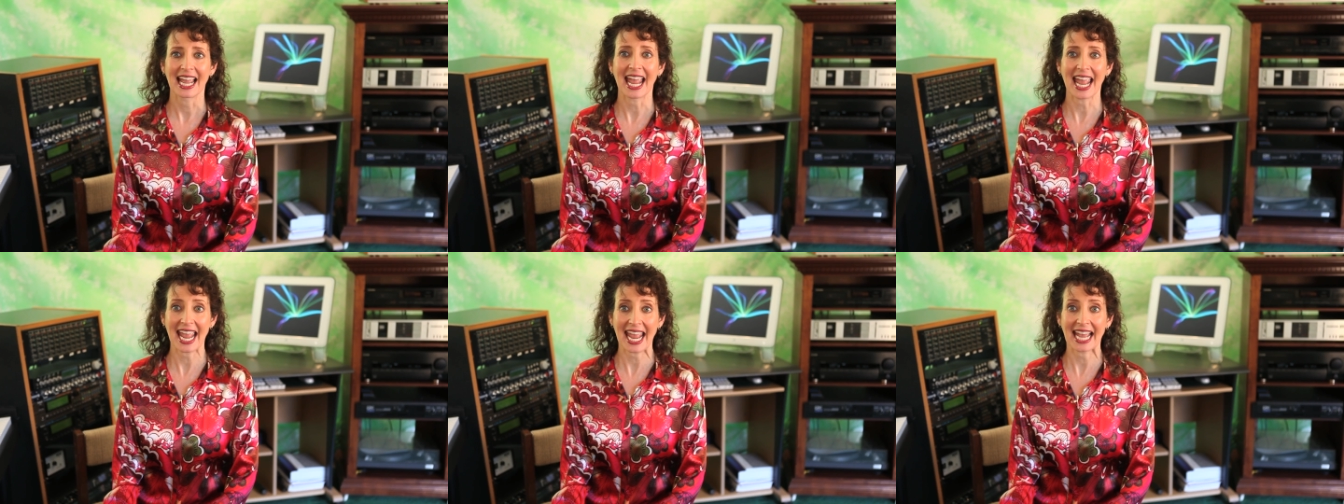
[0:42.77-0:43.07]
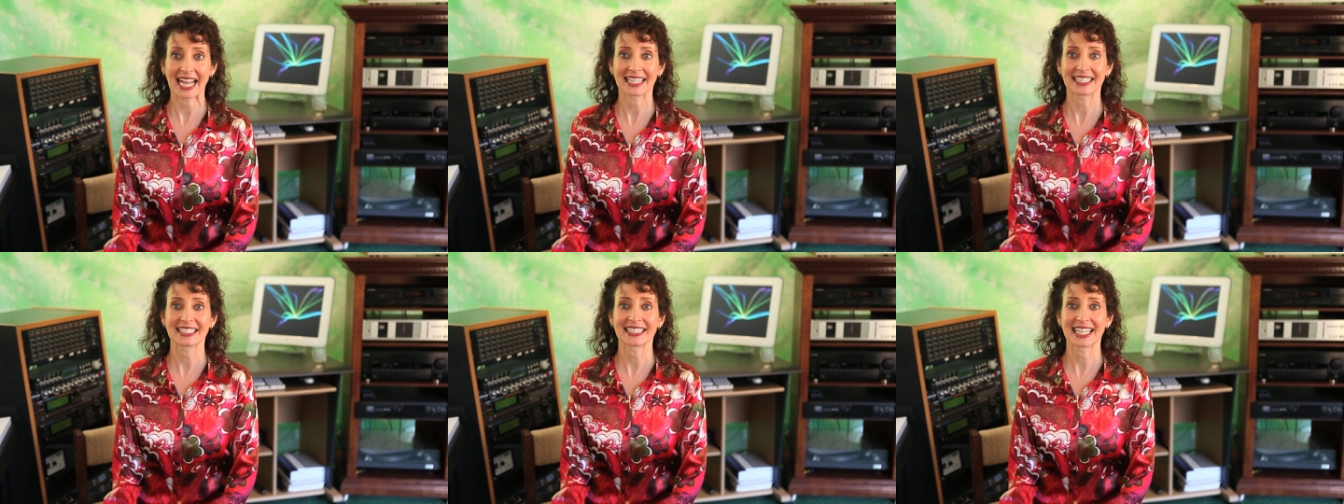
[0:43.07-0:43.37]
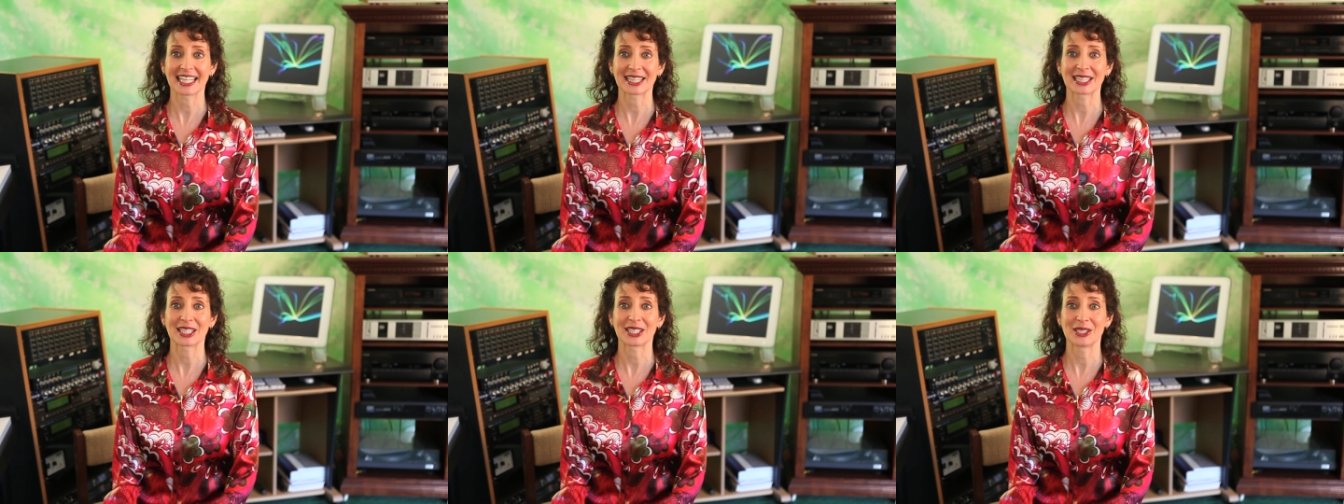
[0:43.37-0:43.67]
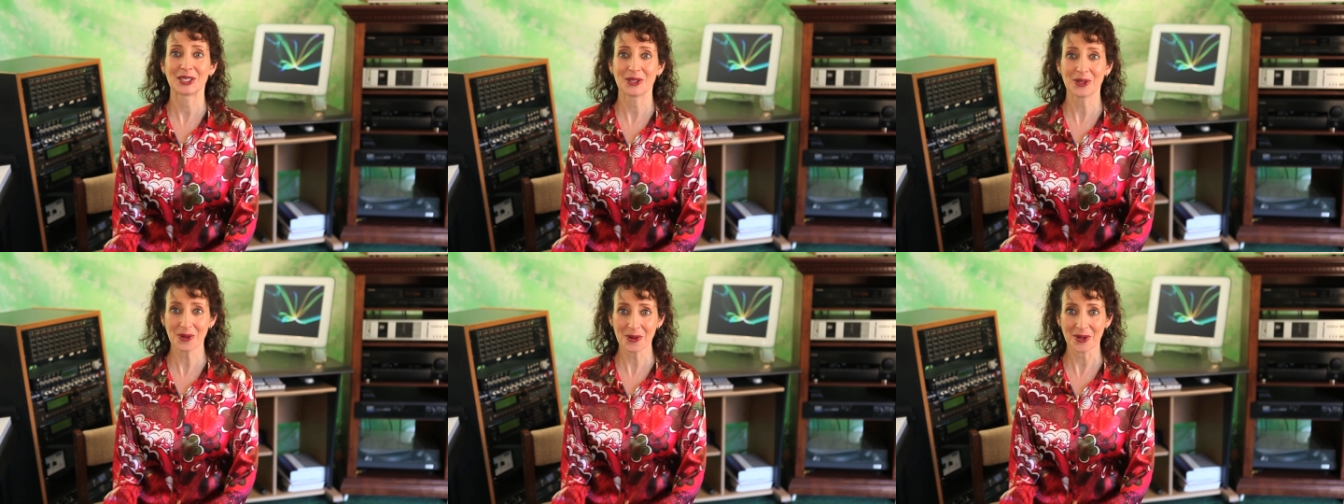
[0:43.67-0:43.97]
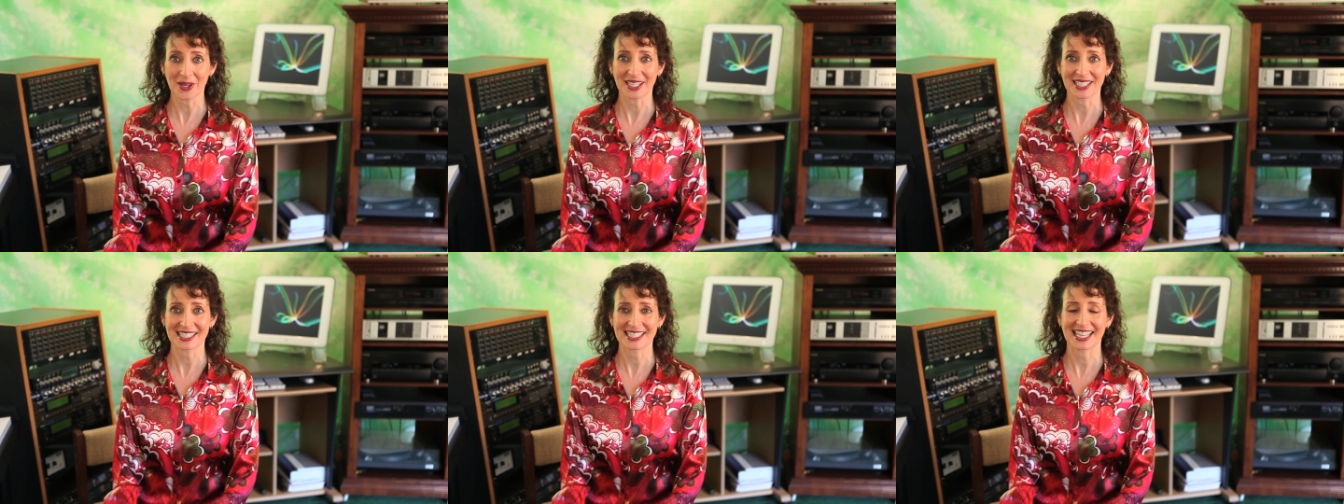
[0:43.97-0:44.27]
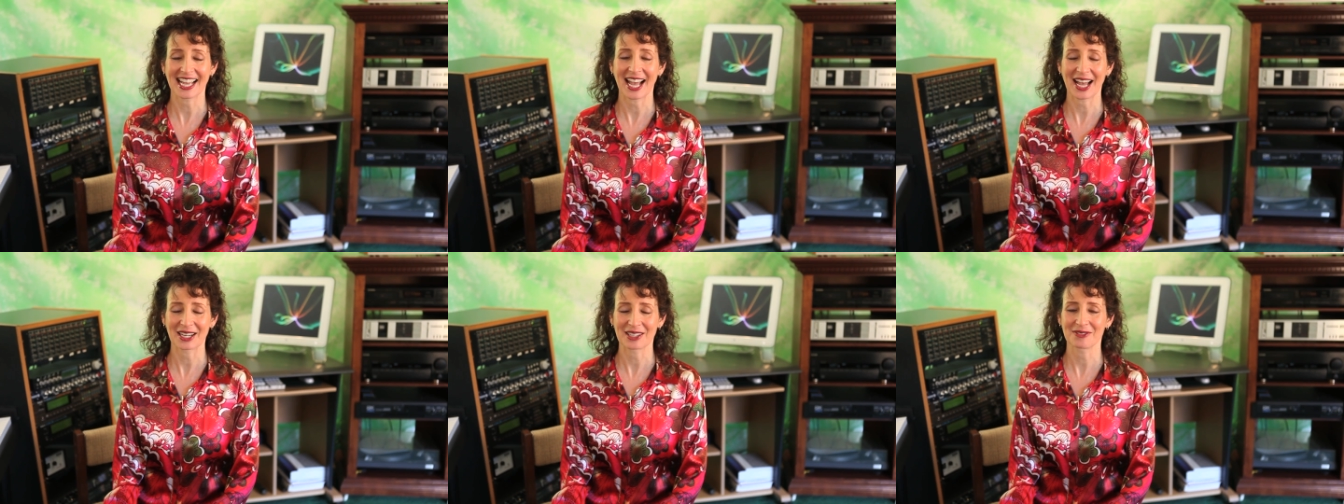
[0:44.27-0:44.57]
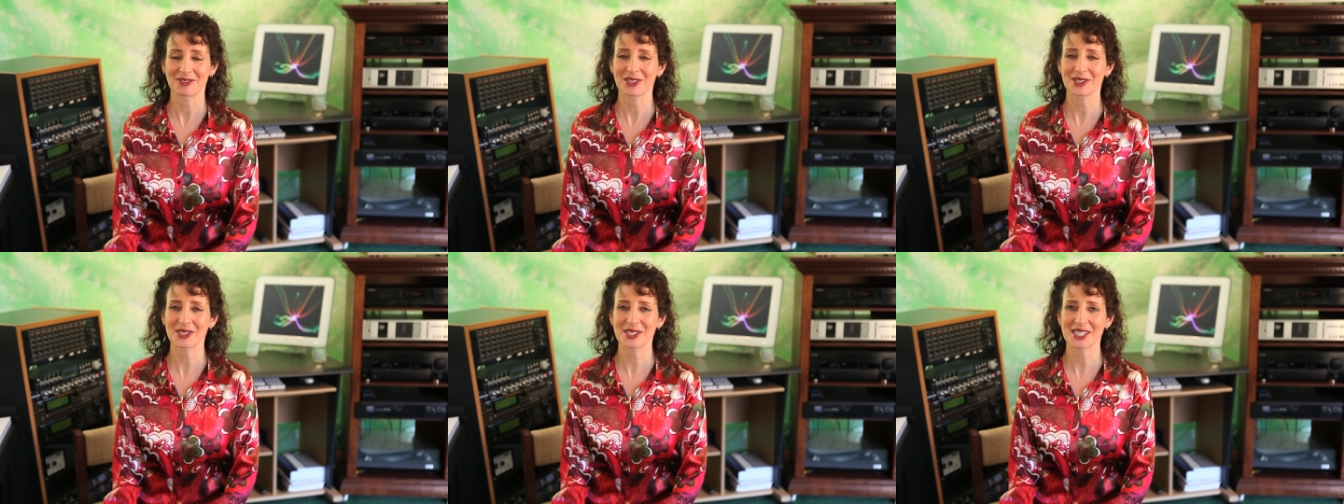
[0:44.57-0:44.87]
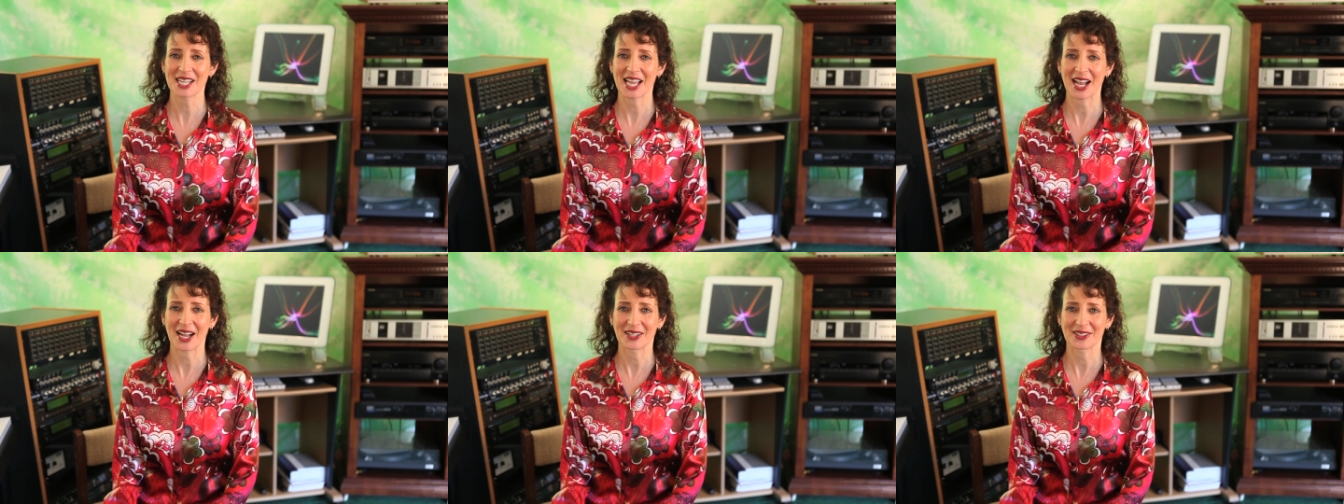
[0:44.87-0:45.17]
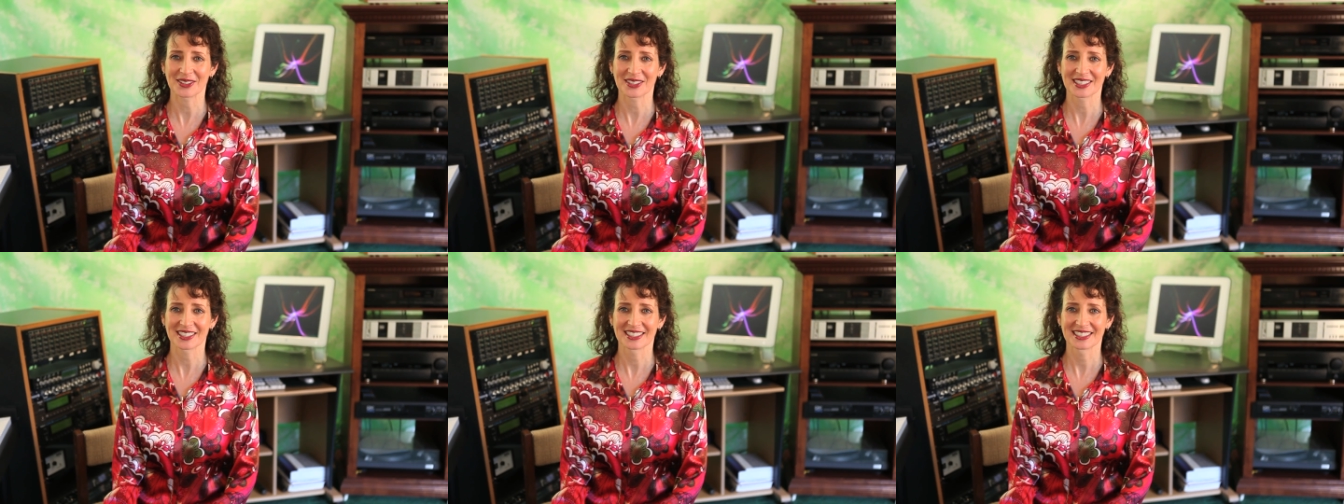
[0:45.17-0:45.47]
and get the noise out of your sound.